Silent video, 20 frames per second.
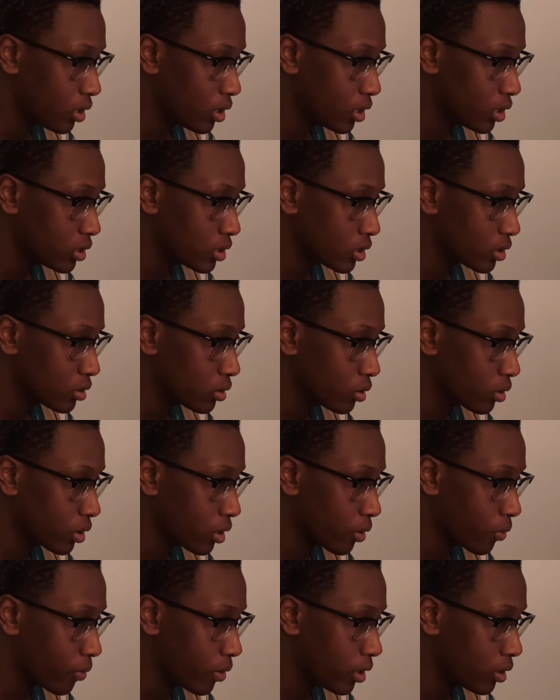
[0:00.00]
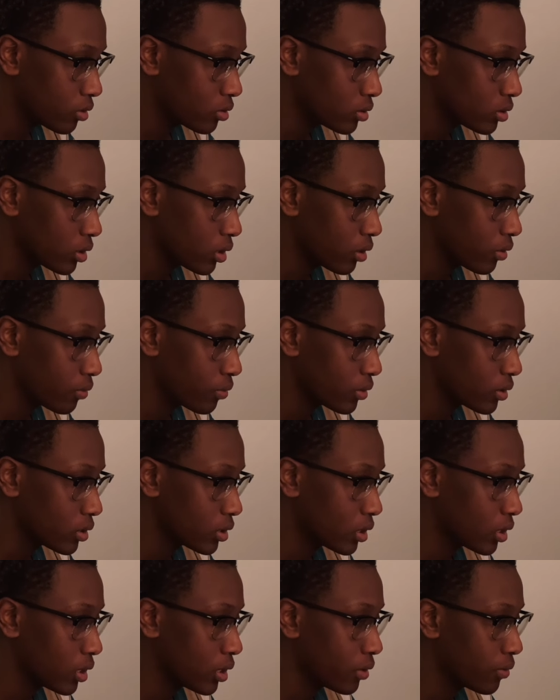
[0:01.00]
Just look around, see if it's
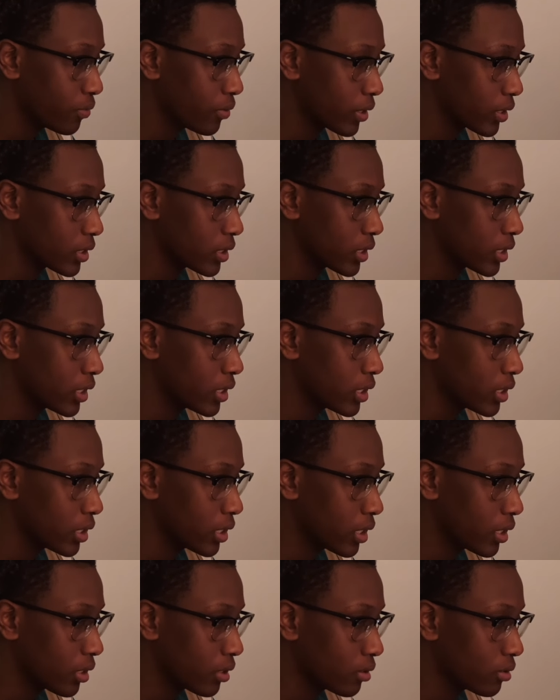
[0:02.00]
affecting anything.